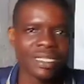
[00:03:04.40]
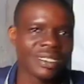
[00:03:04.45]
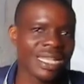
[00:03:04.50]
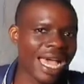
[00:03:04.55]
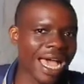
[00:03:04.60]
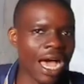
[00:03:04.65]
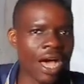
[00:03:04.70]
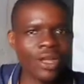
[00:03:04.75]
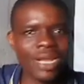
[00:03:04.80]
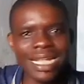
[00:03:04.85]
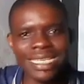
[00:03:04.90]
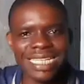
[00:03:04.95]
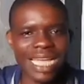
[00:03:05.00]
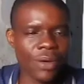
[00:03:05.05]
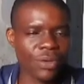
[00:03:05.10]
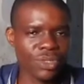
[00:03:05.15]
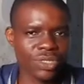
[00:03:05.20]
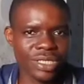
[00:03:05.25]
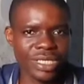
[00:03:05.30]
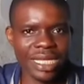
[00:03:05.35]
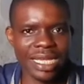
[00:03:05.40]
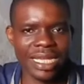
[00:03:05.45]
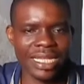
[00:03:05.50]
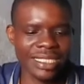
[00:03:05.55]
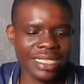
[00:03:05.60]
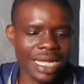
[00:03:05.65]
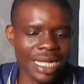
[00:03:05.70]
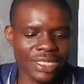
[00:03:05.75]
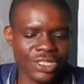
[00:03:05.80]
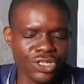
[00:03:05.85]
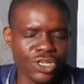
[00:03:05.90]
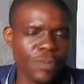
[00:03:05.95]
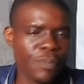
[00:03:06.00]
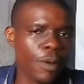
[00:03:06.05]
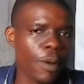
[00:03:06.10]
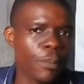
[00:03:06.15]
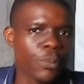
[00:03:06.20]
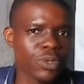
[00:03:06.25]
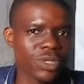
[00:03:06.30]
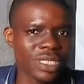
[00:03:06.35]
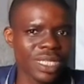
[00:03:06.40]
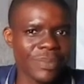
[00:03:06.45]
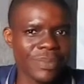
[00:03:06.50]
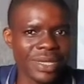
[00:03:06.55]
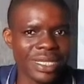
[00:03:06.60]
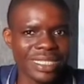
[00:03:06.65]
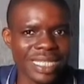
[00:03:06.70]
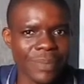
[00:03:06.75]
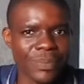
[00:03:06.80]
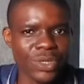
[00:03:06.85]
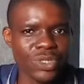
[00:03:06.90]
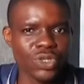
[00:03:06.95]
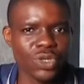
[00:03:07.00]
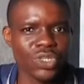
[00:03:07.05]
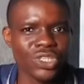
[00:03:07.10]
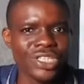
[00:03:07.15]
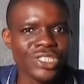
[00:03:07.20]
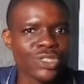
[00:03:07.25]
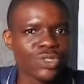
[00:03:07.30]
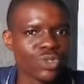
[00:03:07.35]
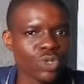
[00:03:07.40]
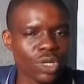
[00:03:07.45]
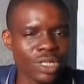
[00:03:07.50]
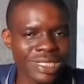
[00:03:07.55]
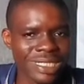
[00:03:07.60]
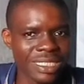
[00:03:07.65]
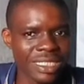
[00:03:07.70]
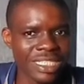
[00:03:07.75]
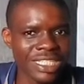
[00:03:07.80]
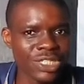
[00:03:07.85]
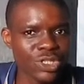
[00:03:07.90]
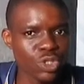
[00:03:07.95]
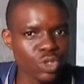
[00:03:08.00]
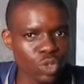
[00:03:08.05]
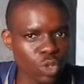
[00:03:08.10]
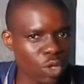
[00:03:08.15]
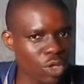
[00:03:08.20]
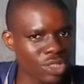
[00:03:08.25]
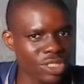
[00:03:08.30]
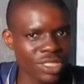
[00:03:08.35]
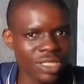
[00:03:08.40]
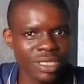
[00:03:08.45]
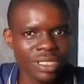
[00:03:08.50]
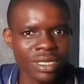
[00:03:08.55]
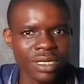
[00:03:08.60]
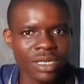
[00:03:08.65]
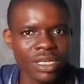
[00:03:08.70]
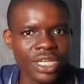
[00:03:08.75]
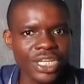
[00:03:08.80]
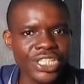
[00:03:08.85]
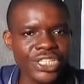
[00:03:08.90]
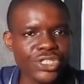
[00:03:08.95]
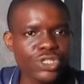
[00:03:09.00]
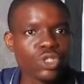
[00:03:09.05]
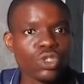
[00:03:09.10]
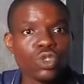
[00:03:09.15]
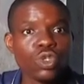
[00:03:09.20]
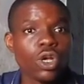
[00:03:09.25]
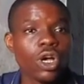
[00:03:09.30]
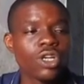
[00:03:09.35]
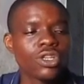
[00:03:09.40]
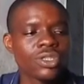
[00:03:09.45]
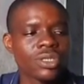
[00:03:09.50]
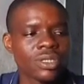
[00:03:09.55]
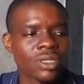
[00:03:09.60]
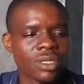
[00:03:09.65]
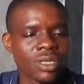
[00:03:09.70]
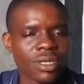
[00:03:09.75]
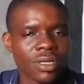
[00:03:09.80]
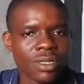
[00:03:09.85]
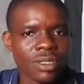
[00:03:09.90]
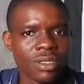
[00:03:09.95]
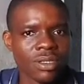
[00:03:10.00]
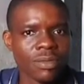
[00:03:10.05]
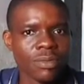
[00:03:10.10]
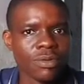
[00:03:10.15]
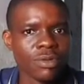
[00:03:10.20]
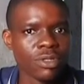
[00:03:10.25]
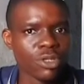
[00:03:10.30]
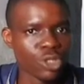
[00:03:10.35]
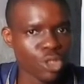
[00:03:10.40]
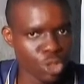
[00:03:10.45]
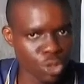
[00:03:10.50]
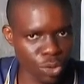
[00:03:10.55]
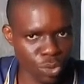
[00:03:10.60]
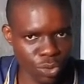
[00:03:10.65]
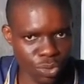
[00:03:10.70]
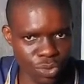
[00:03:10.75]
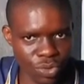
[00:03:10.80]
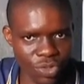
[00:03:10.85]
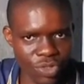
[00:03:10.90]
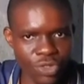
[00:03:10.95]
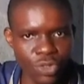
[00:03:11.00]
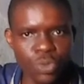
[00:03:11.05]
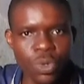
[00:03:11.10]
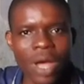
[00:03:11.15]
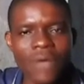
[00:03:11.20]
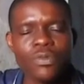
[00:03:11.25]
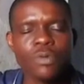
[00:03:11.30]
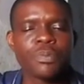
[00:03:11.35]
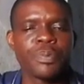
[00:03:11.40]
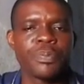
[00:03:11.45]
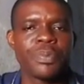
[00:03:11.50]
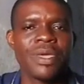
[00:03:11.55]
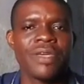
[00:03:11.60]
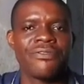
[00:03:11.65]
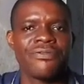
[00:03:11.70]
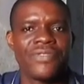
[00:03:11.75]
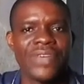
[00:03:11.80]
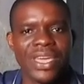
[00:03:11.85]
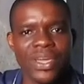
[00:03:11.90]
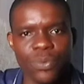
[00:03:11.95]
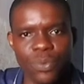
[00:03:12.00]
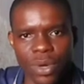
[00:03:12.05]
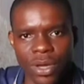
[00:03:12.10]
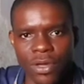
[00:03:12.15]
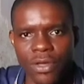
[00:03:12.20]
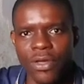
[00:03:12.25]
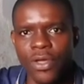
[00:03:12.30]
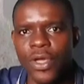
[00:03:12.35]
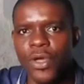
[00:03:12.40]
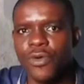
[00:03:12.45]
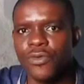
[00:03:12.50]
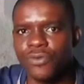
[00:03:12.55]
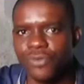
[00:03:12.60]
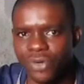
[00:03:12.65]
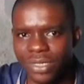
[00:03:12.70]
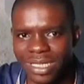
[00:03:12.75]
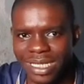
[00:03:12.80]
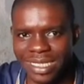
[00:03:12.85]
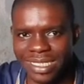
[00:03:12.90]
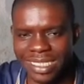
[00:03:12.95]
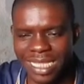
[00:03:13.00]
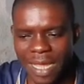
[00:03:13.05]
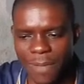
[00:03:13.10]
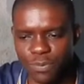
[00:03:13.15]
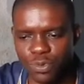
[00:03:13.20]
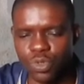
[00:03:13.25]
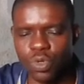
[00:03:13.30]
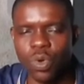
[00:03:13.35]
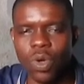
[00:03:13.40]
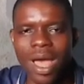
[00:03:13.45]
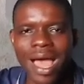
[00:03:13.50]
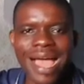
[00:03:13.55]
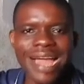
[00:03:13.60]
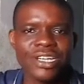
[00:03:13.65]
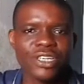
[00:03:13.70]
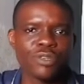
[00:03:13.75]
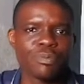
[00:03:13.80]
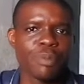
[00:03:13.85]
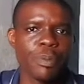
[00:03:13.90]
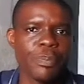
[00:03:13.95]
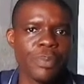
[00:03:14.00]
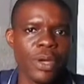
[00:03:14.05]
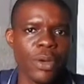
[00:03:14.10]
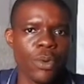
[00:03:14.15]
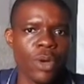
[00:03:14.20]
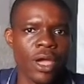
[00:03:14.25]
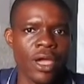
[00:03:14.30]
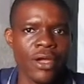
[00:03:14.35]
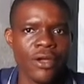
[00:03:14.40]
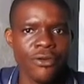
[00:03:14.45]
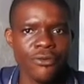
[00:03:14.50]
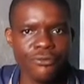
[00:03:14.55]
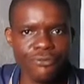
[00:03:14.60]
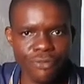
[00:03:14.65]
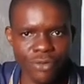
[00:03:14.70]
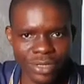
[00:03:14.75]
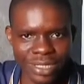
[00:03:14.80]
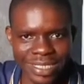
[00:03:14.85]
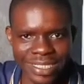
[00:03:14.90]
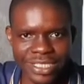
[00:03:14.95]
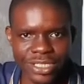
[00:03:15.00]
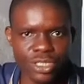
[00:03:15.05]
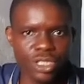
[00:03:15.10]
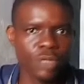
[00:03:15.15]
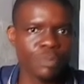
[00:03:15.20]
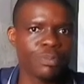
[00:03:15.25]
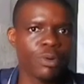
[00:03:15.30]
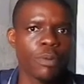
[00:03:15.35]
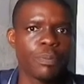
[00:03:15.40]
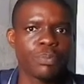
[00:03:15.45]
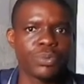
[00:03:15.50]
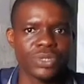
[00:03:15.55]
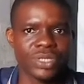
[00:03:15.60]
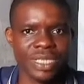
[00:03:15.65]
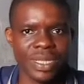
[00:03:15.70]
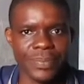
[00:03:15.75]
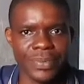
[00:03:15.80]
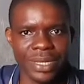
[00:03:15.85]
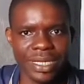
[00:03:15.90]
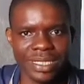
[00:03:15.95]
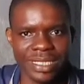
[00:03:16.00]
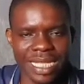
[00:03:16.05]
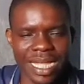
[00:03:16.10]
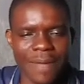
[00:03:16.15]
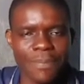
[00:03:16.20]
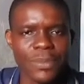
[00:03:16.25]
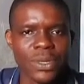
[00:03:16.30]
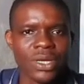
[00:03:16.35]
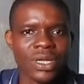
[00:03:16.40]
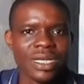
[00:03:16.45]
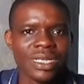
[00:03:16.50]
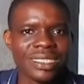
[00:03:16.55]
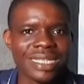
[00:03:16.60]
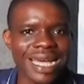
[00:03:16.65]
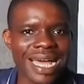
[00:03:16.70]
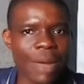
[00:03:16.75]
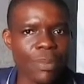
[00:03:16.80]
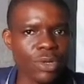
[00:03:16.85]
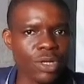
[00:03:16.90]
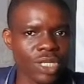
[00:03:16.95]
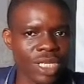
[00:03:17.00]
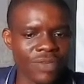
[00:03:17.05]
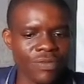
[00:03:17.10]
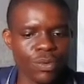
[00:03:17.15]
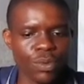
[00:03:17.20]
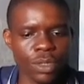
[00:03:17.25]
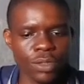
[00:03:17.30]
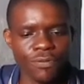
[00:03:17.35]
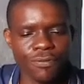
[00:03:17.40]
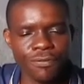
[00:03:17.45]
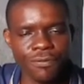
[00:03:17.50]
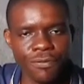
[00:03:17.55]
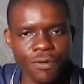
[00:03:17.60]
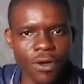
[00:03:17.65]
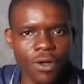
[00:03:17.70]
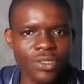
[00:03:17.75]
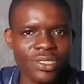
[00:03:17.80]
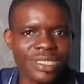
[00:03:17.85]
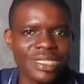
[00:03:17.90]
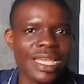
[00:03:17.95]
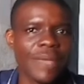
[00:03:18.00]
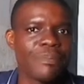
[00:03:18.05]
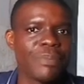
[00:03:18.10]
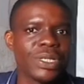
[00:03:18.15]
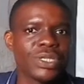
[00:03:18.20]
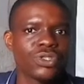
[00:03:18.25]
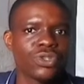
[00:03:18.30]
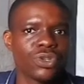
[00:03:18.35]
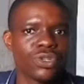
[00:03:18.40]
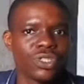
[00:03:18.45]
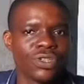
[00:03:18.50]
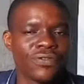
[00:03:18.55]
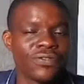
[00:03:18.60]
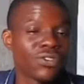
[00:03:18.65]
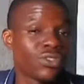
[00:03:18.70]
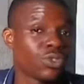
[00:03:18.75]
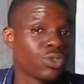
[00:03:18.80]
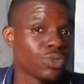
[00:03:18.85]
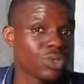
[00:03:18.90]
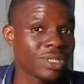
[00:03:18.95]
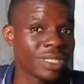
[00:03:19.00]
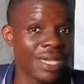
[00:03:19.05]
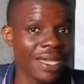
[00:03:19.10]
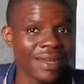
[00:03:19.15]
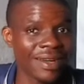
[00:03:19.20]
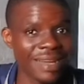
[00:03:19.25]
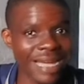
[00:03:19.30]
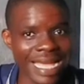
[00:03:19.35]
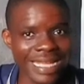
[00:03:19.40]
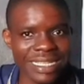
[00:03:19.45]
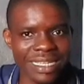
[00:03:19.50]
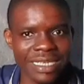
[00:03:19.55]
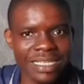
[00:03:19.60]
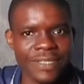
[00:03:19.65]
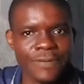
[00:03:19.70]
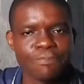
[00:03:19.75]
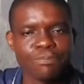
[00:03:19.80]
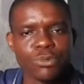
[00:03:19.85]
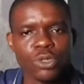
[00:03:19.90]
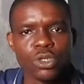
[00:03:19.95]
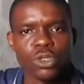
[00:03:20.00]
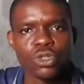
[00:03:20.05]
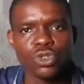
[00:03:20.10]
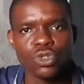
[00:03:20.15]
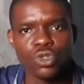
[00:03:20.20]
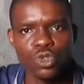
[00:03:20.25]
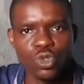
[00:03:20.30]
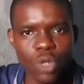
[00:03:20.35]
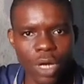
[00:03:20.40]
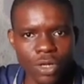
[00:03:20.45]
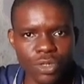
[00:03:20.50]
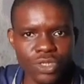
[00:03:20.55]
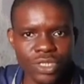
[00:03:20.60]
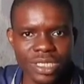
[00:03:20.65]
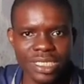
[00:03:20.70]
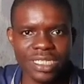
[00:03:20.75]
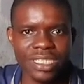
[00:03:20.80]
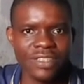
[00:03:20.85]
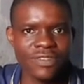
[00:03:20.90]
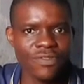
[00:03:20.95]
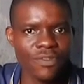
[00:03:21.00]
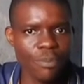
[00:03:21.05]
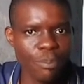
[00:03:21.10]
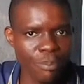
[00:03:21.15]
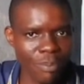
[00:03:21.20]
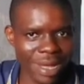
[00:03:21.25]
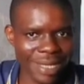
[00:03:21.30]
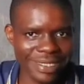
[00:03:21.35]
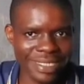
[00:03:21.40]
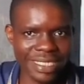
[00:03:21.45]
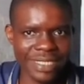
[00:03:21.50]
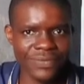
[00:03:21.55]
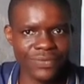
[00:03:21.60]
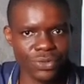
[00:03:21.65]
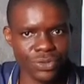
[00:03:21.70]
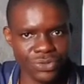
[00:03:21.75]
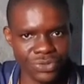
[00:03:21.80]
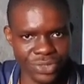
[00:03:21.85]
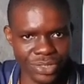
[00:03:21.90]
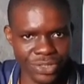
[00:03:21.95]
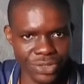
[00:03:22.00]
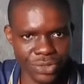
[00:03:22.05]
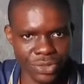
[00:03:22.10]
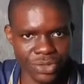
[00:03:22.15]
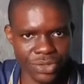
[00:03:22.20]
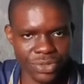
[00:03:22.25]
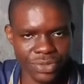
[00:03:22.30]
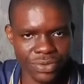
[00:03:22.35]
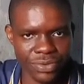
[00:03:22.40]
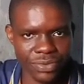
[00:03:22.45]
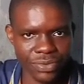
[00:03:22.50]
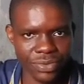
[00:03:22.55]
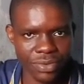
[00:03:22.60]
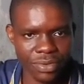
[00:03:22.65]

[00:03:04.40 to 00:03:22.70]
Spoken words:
Now, another thing I want to say is that UNIPORT Post UTME examination is not joke. You have to prepare very well for the exam. So how do you prepare well for this UNIPORT Post UTME exam? Now I'm going to give you 4-step method. If you do them rightly, you're going to see massive results.